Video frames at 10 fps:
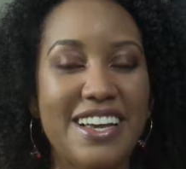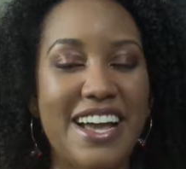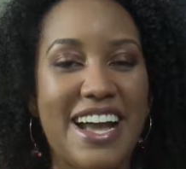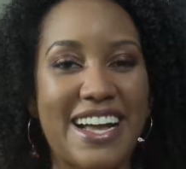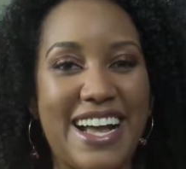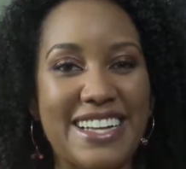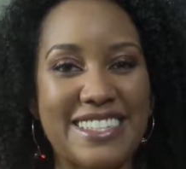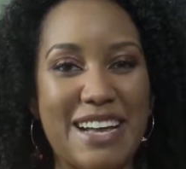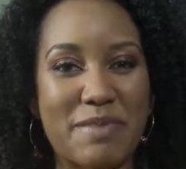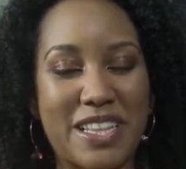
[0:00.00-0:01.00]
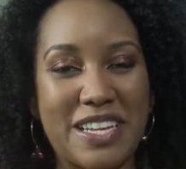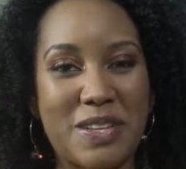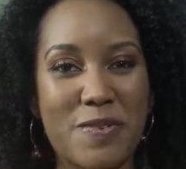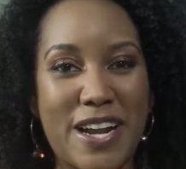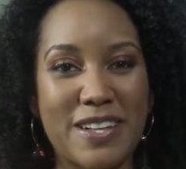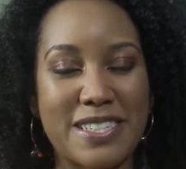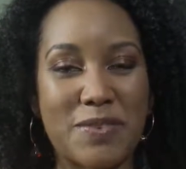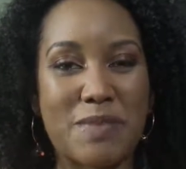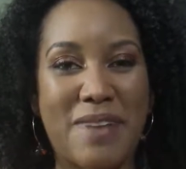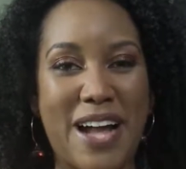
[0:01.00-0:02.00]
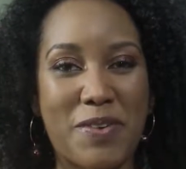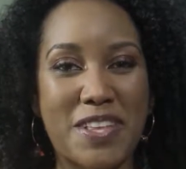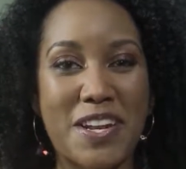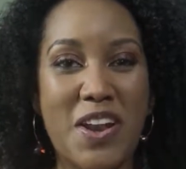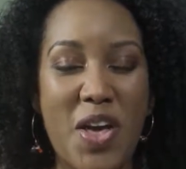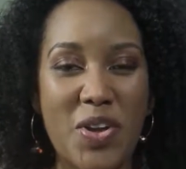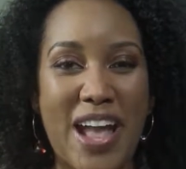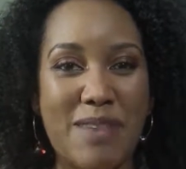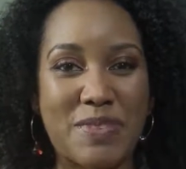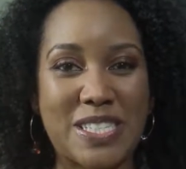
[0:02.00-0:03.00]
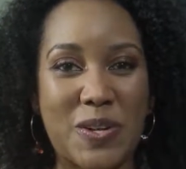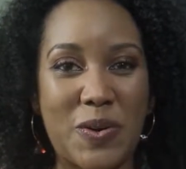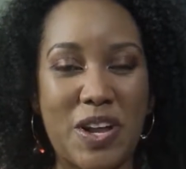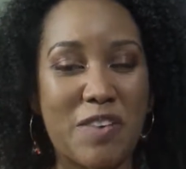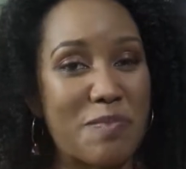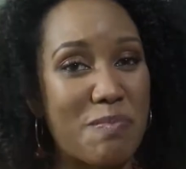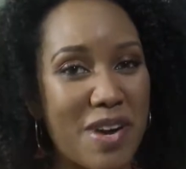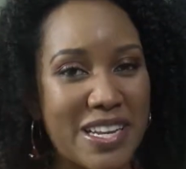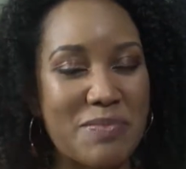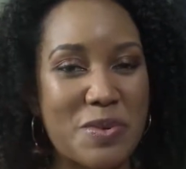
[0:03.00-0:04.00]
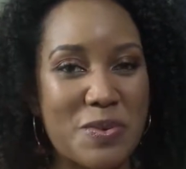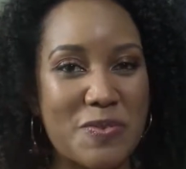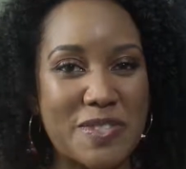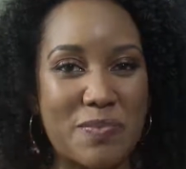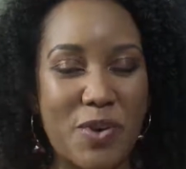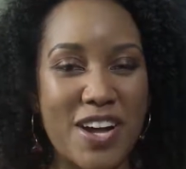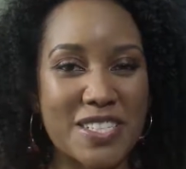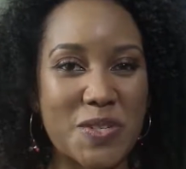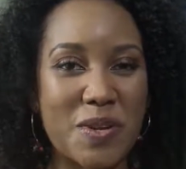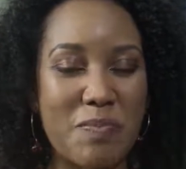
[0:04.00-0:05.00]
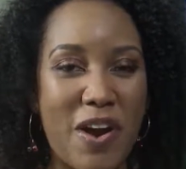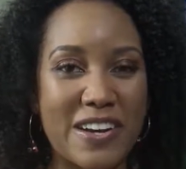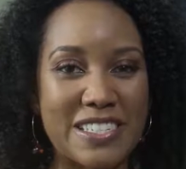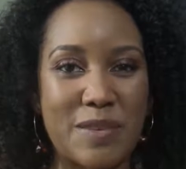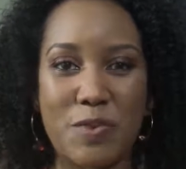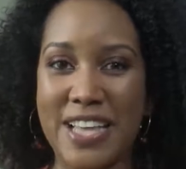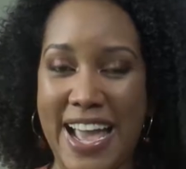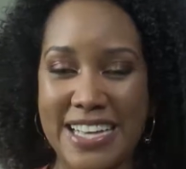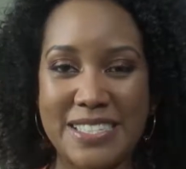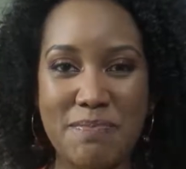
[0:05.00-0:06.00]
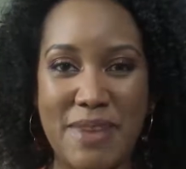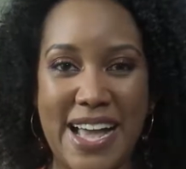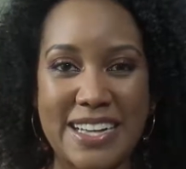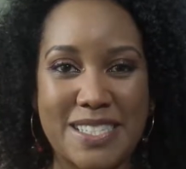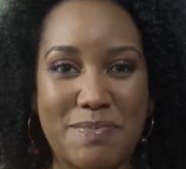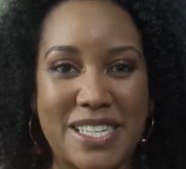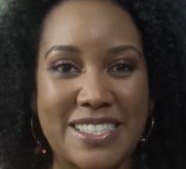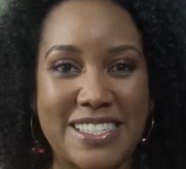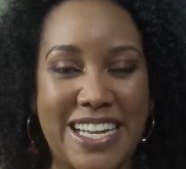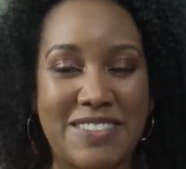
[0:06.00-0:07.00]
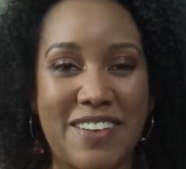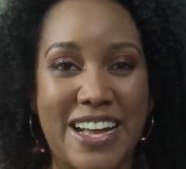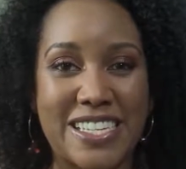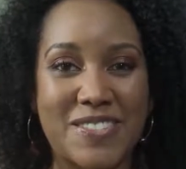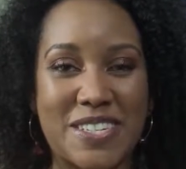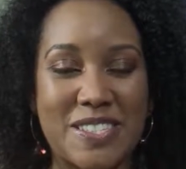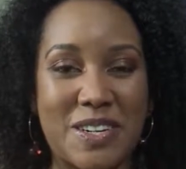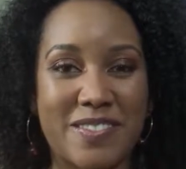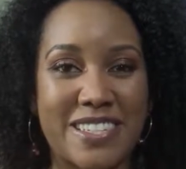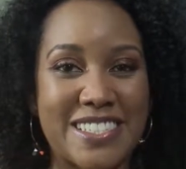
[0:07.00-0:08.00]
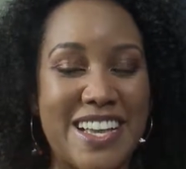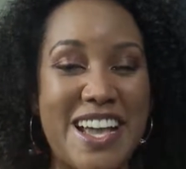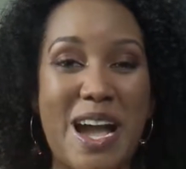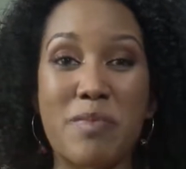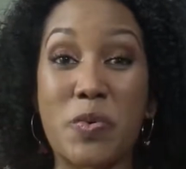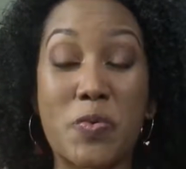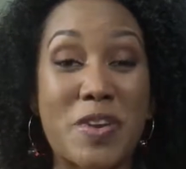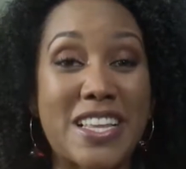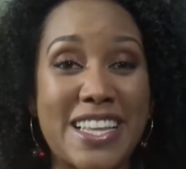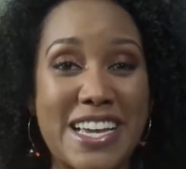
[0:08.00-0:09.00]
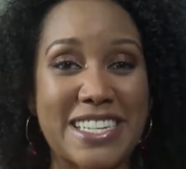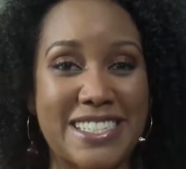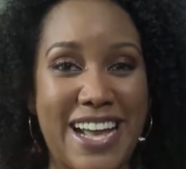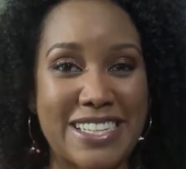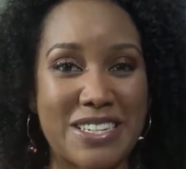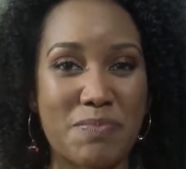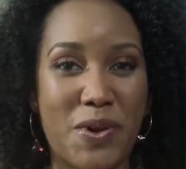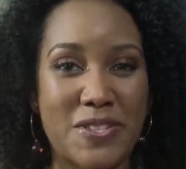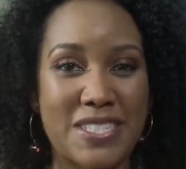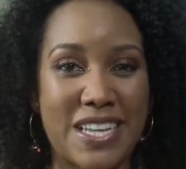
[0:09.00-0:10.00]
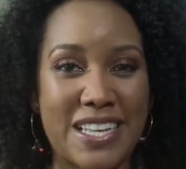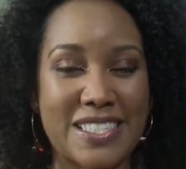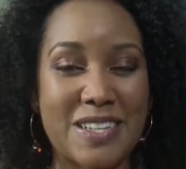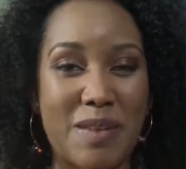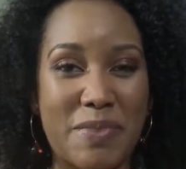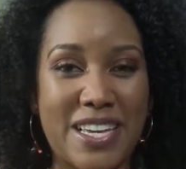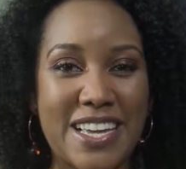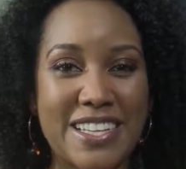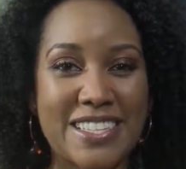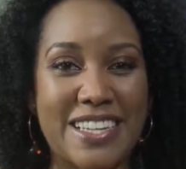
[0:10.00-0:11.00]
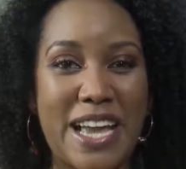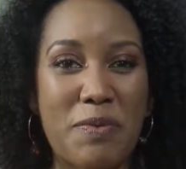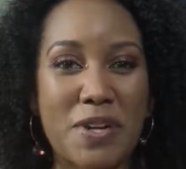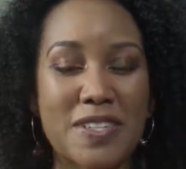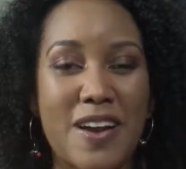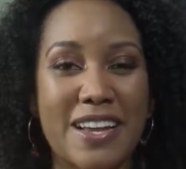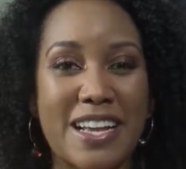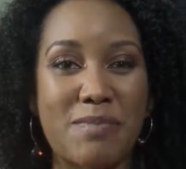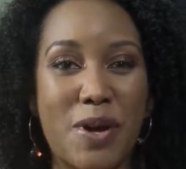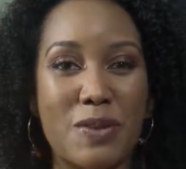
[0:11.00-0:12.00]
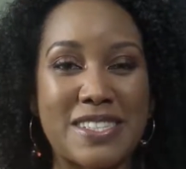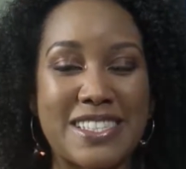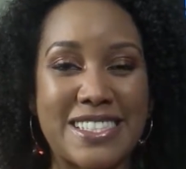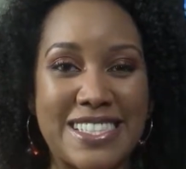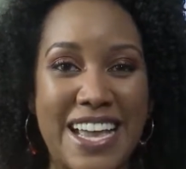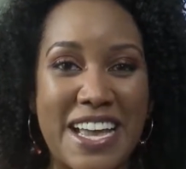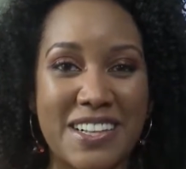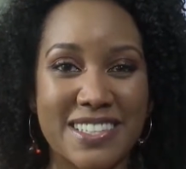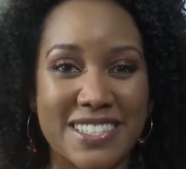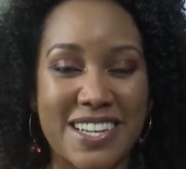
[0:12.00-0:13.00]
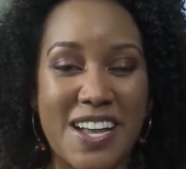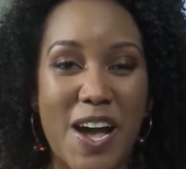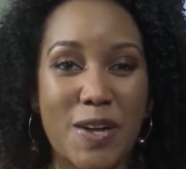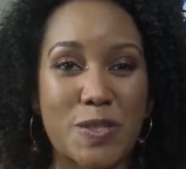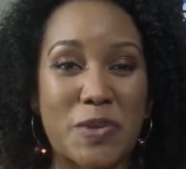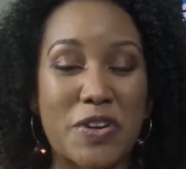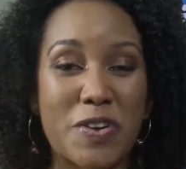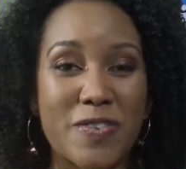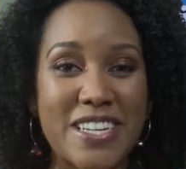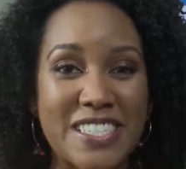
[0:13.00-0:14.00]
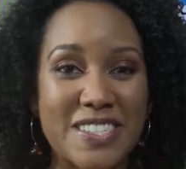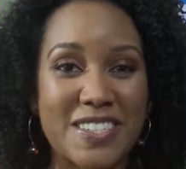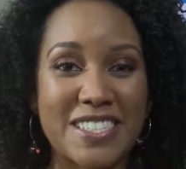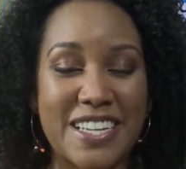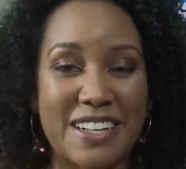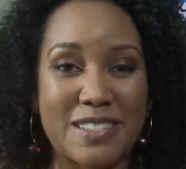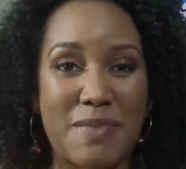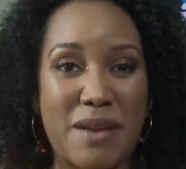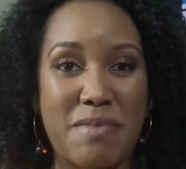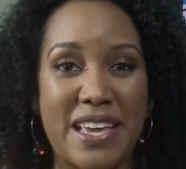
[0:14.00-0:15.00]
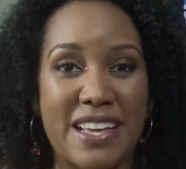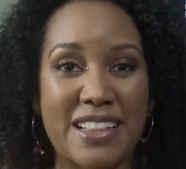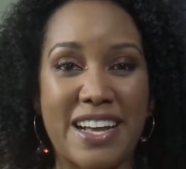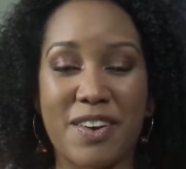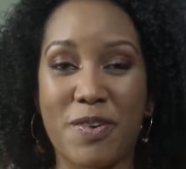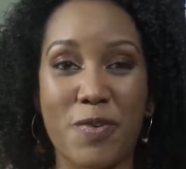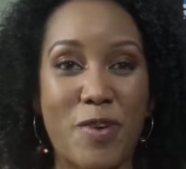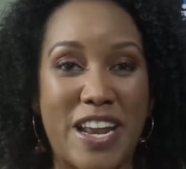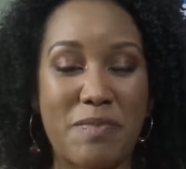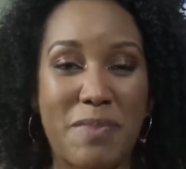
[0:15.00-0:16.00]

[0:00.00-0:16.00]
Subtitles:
Hi guys, I'm Kalila Reynolds and we're back with another episode of Money Moves, brought to you in partnership with Exim Bank's Business Advisory Service. I'm really excited about today's topic. Today we're talking about sales, how to increase your sales by making that great